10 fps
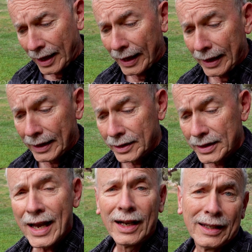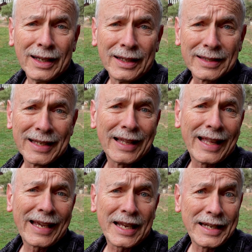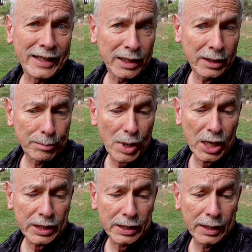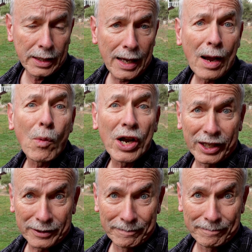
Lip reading: And yeah, it's not like I need it, but I want it.